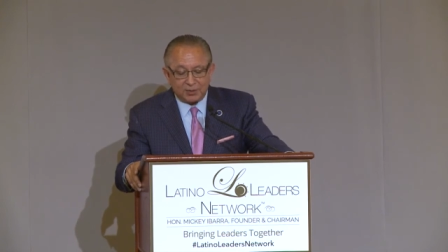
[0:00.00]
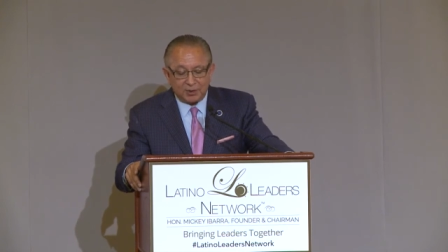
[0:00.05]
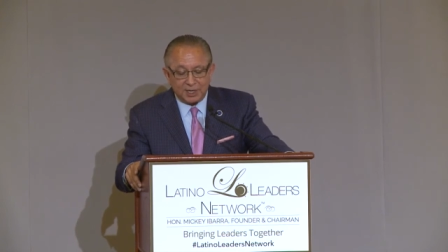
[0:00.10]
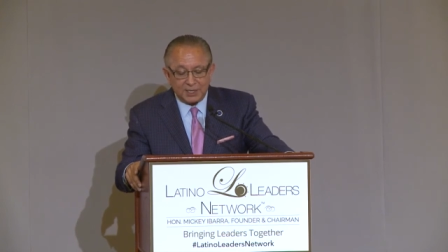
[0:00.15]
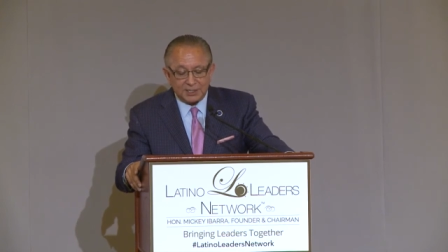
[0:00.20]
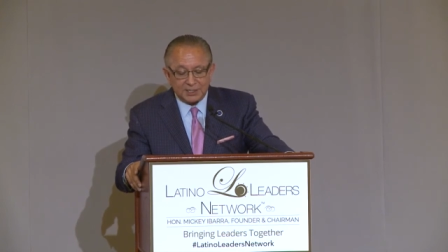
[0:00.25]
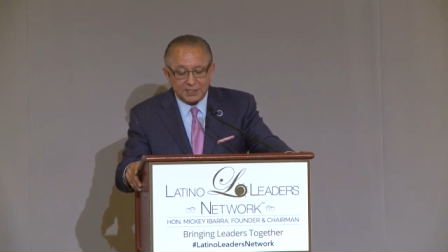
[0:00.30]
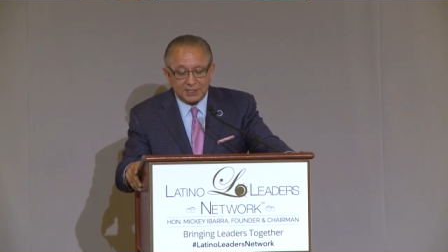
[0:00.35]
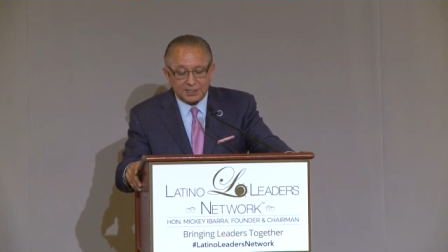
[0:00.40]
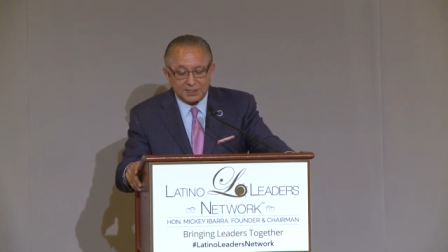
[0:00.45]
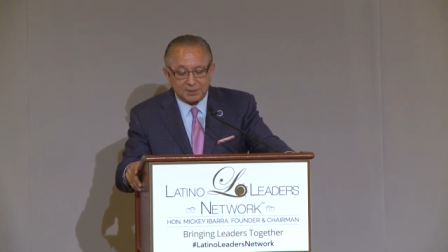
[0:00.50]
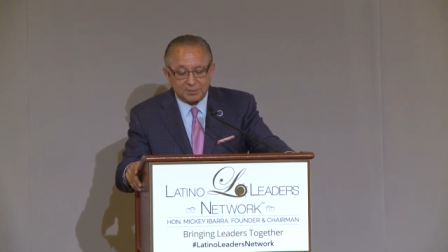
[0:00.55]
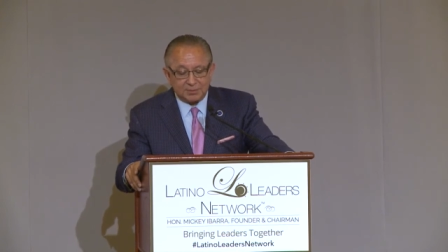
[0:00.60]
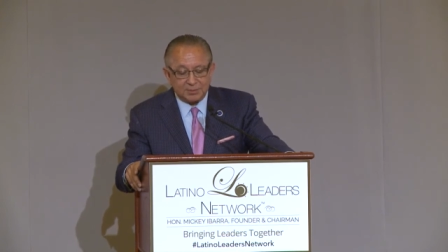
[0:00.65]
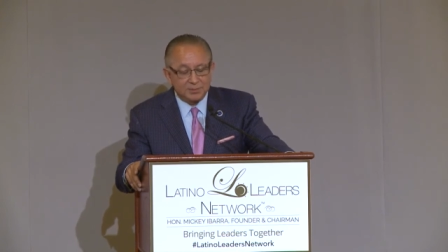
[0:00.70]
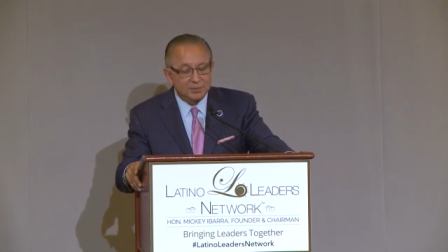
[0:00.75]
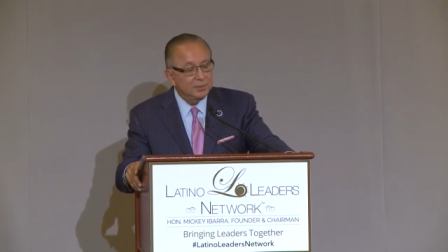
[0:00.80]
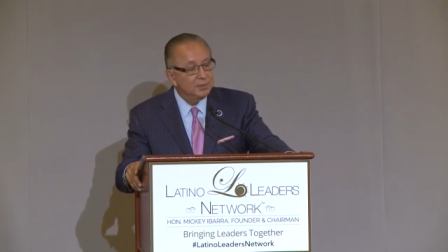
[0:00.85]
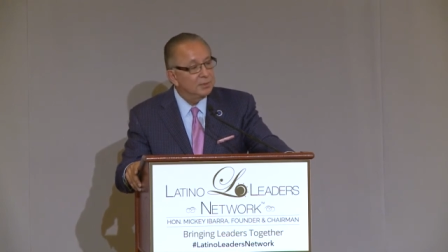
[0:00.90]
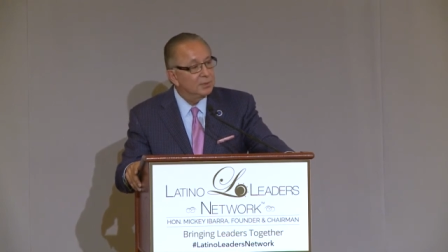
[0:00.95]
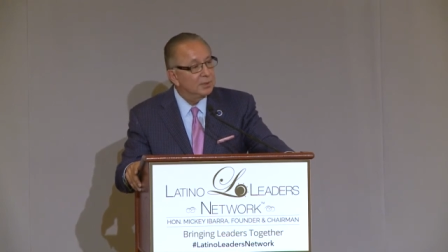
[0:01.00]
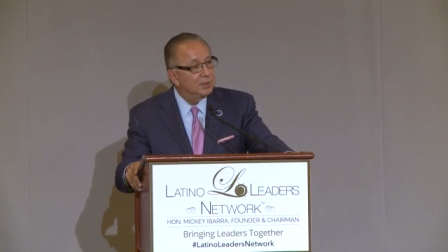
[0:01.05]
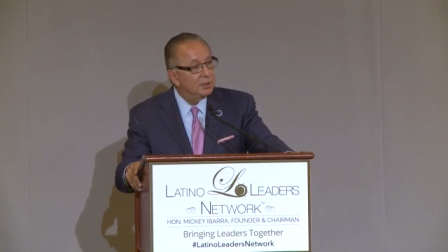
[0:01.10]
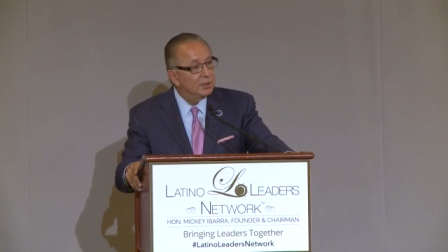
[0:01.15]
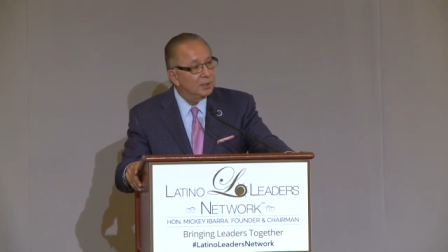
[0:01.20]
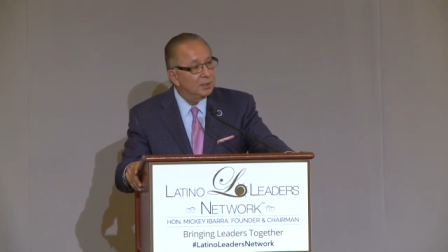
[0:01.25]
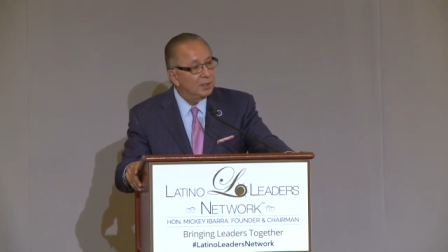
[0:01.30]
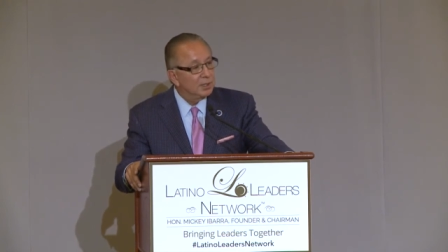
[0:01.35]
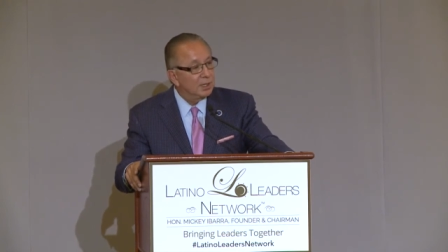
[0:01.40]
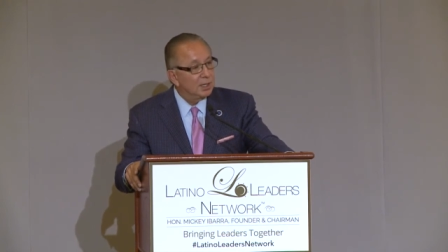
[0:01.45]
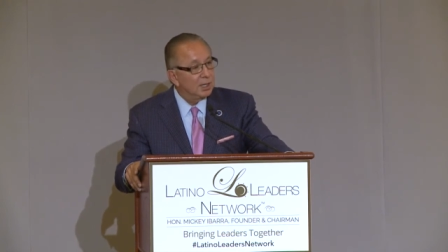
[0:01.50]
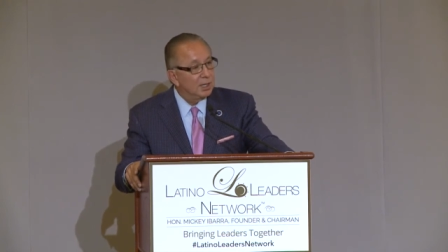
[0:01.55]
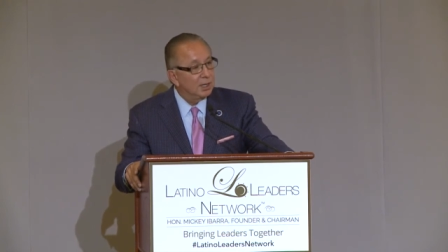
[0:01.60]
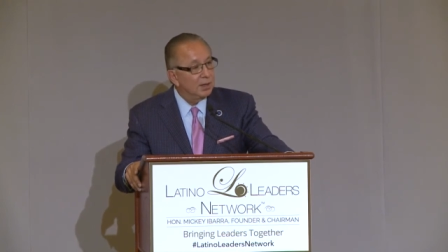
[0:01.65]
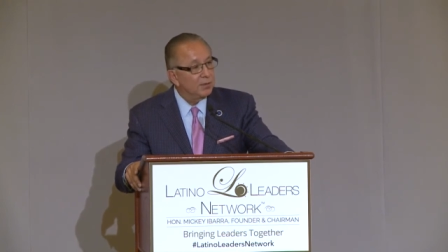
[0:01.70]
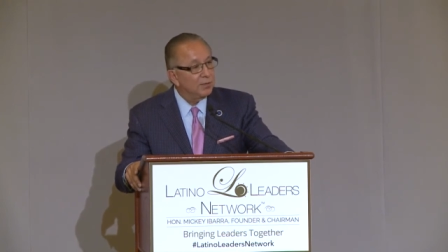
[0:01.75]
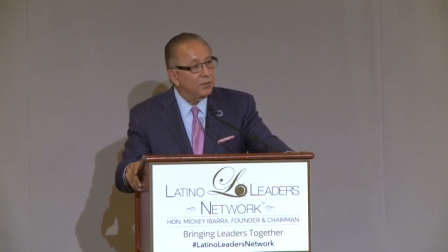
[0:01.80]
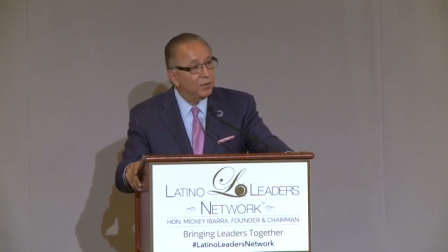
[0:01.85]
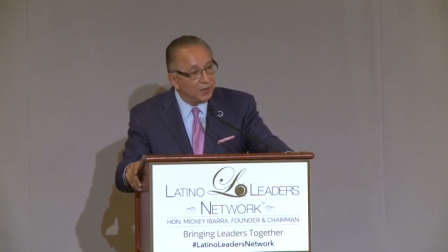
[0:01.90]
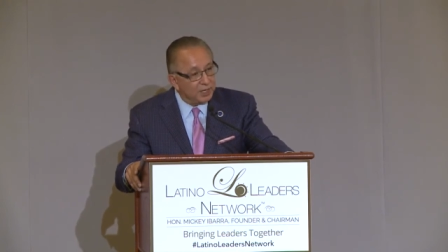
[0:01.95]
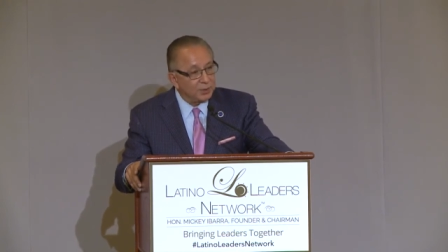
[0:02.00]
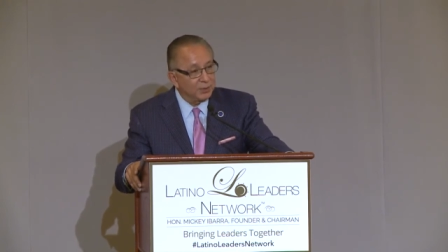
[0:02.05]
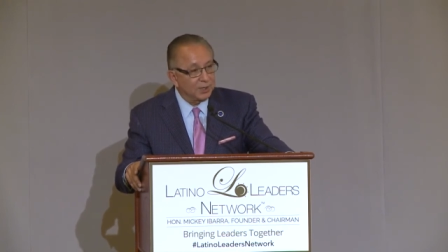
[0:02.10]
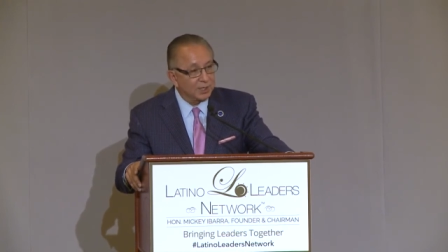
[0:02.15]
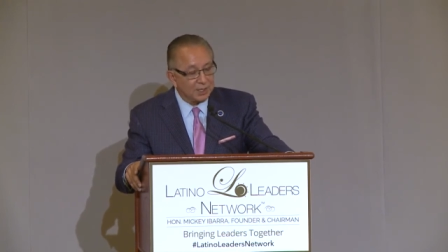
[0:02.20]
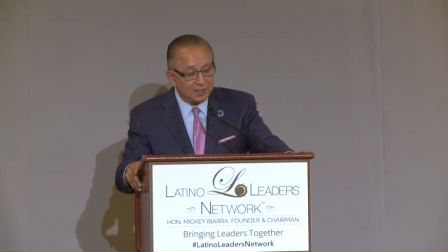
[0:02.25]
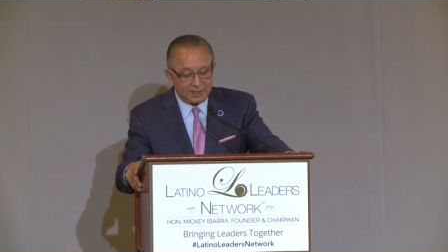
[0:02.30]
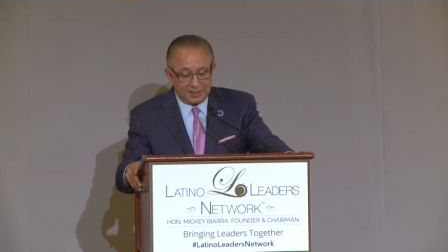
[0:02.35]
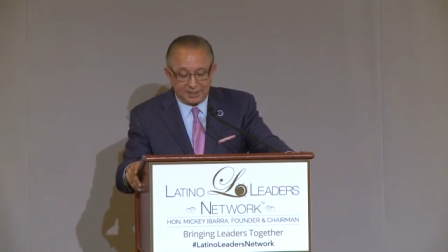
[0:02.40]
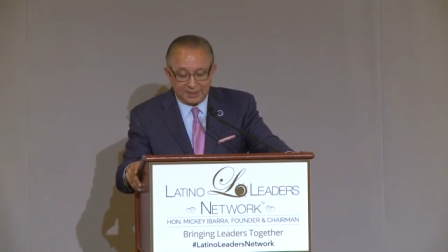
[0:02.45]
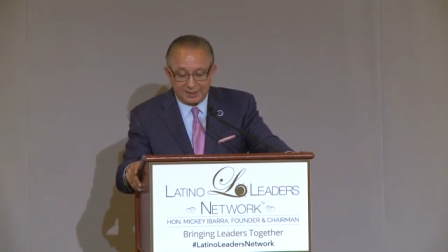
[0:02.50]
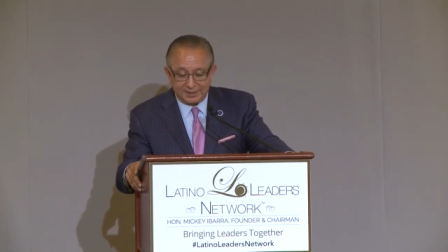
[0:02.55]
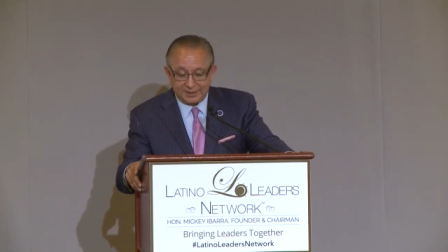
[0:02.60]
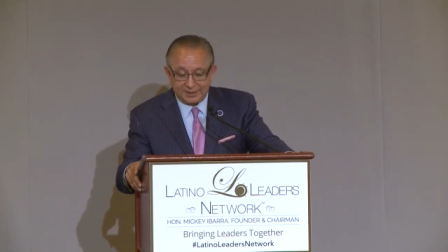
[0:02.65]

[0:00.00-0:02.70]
racism frequently.